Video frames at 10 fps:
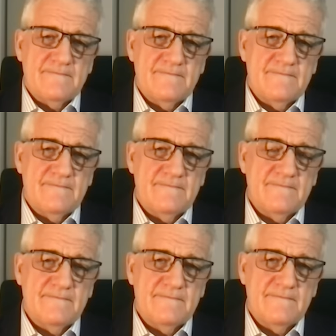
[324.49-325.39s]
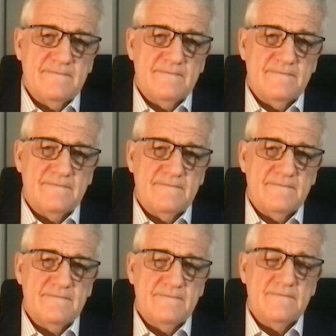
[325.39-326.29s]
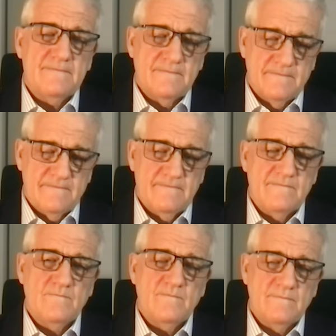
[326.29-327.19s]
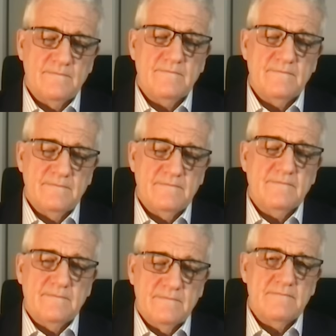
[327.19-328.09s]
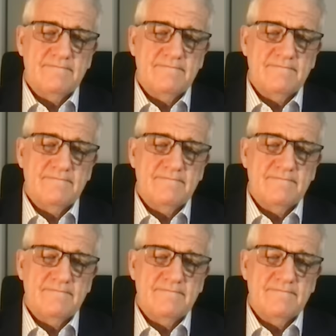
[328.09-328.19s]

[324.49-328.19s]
(silent)